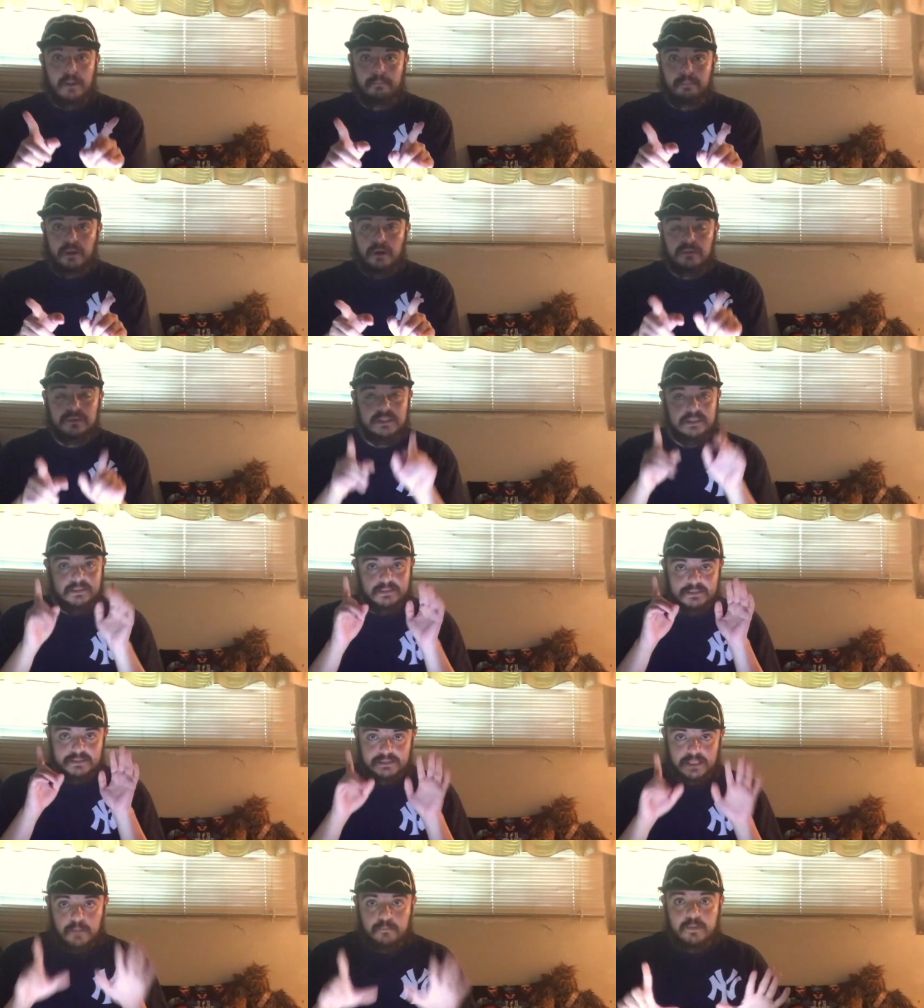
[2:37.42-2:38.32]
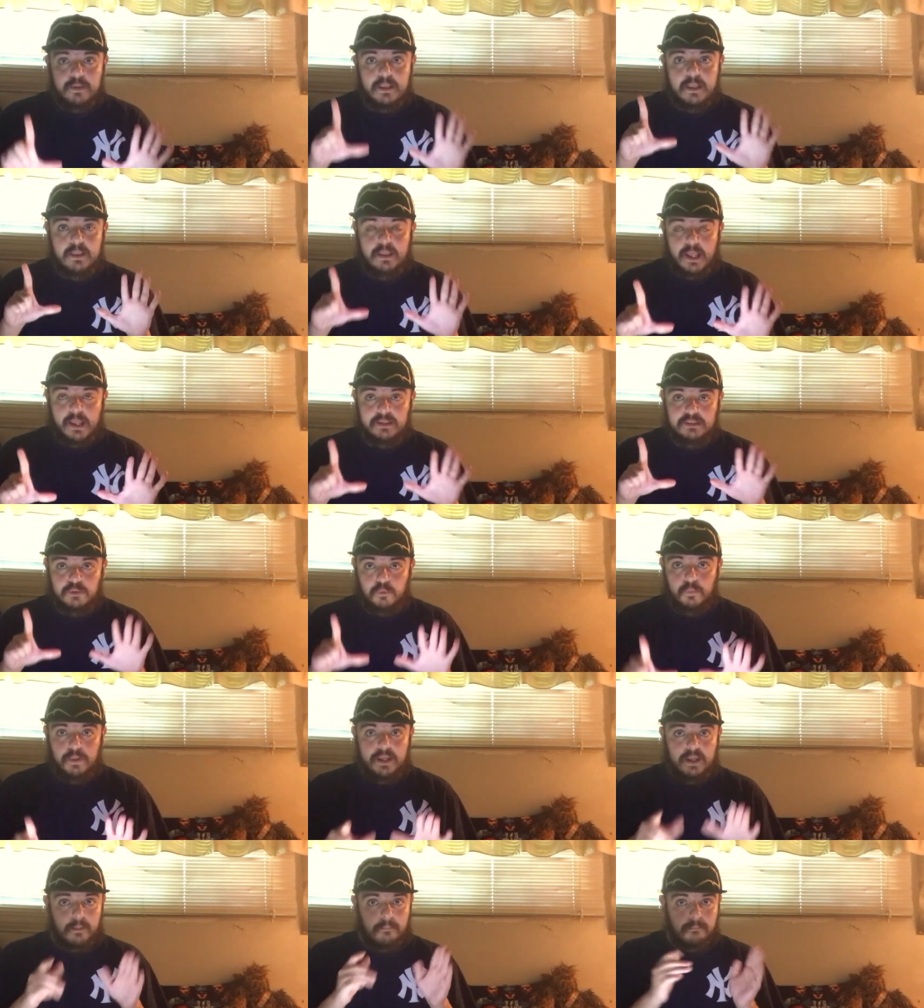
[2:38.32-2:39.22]
uploads, seven days a
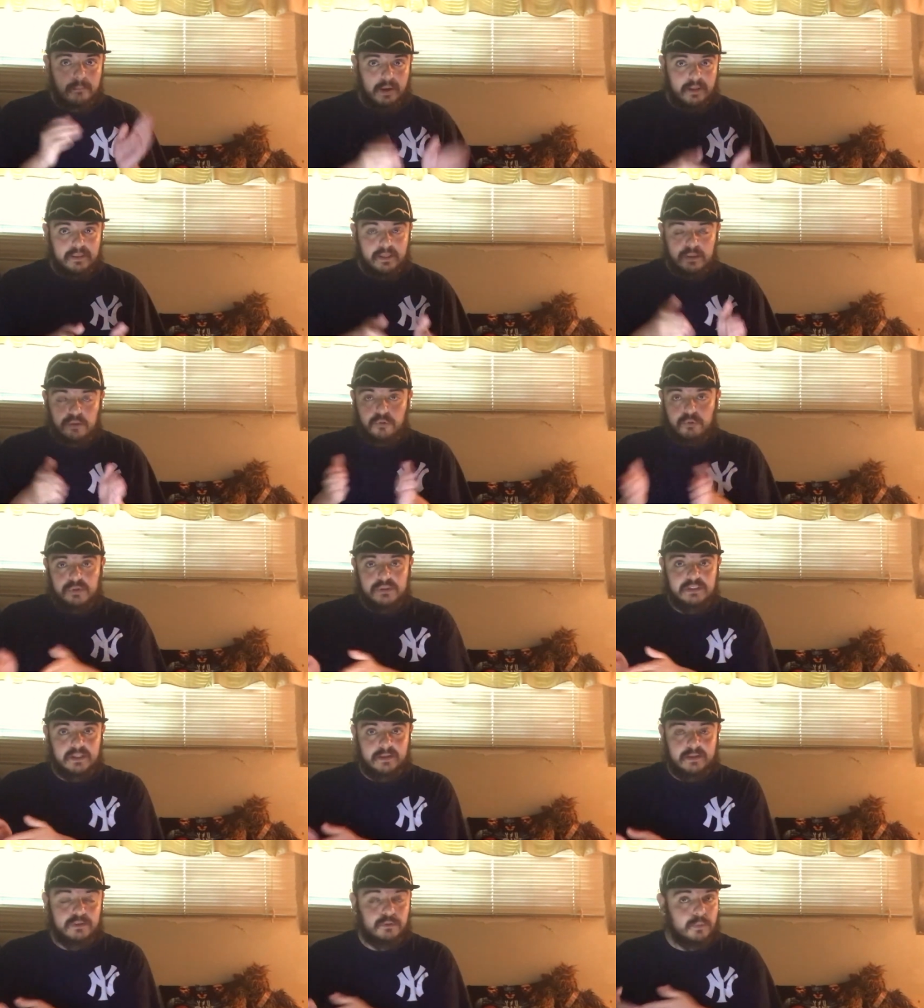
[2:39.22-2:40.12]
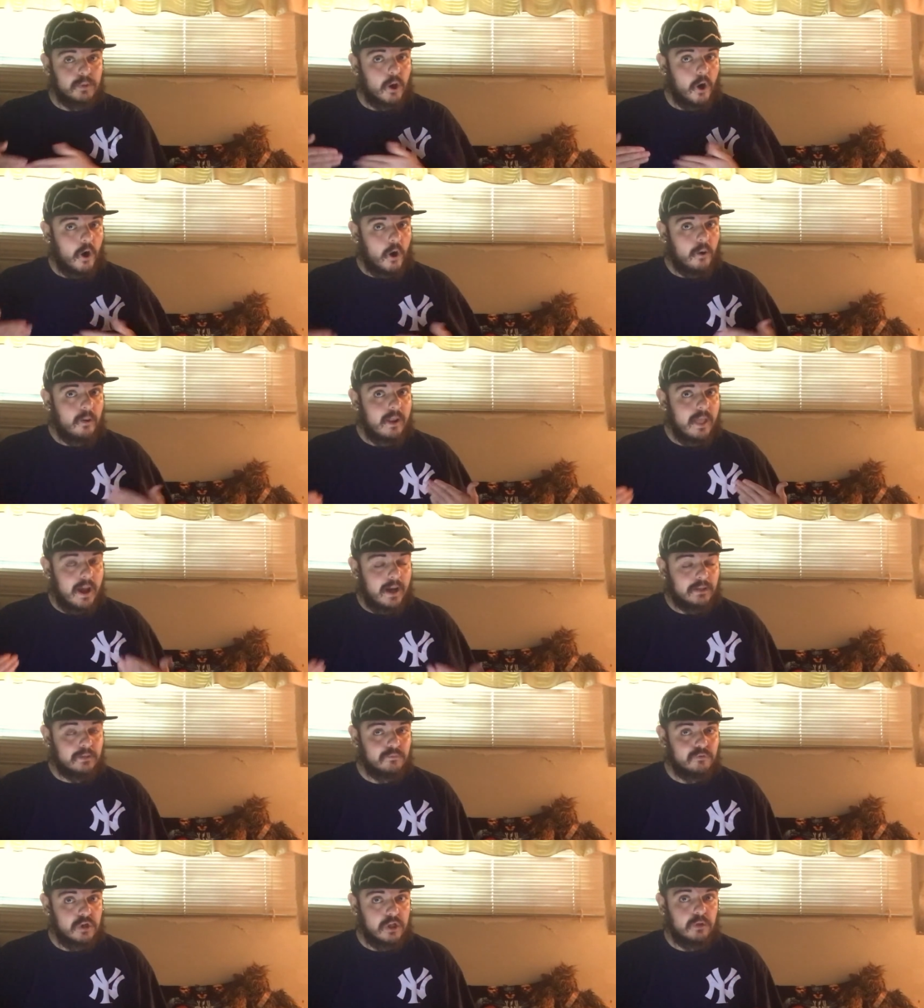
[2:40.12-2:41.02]
week, Monday through Sunday. So we are an
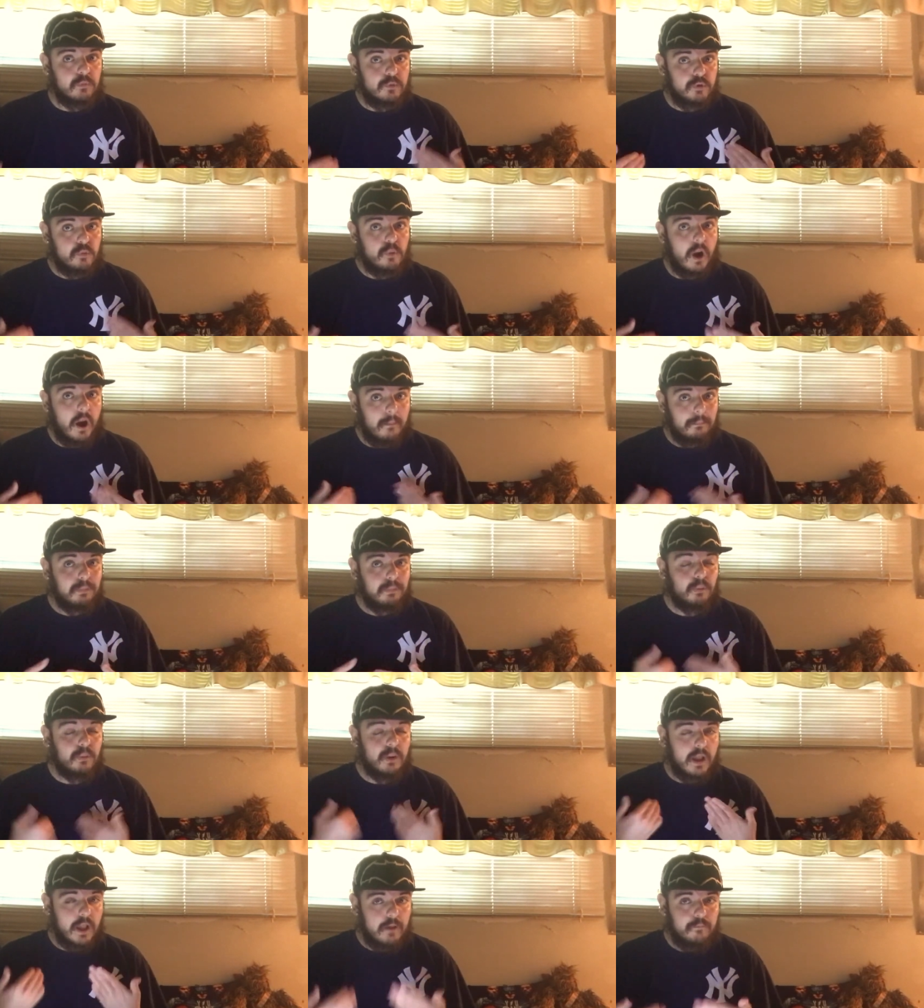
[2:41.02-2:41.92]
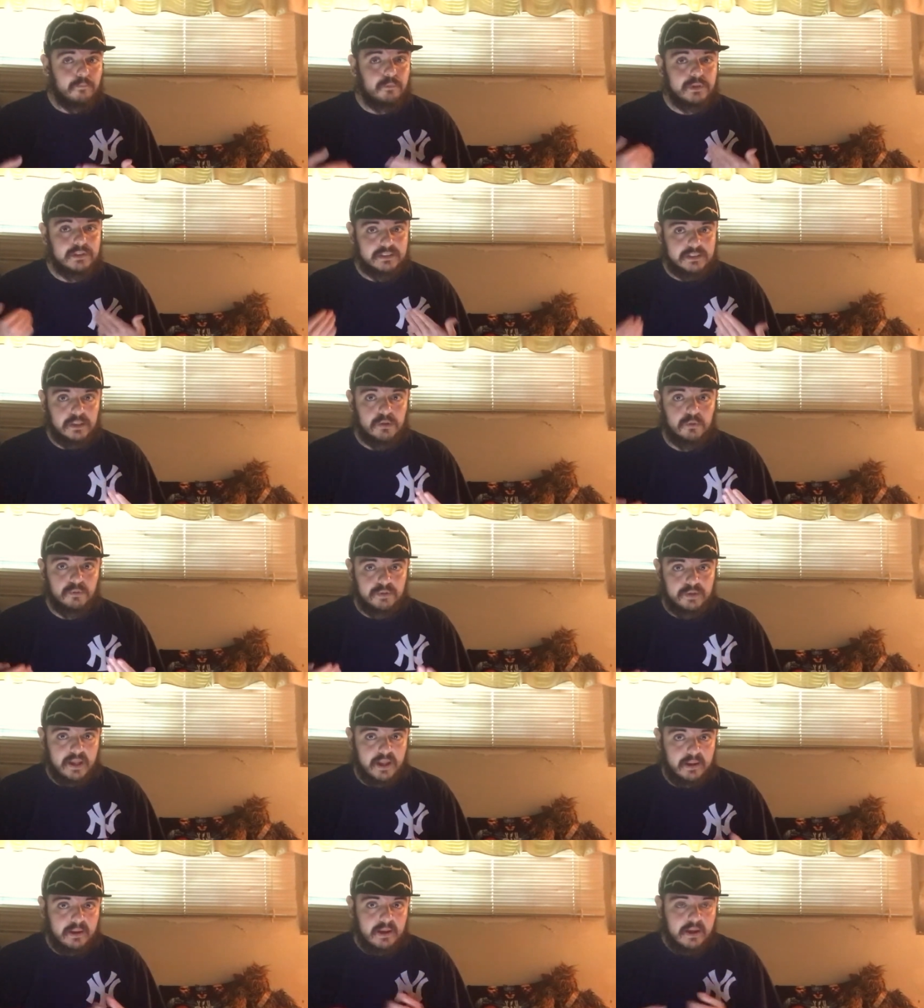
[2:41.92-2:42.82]
active channel. We do upload every single
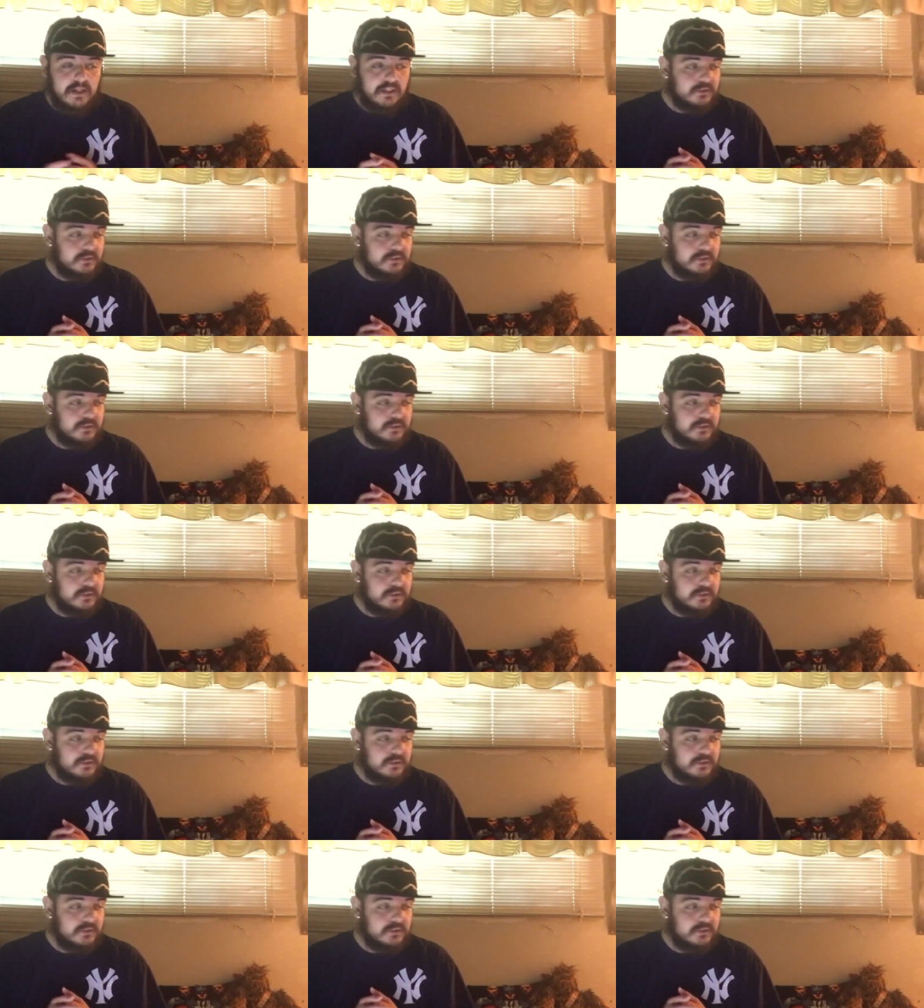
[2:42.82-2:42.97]
day.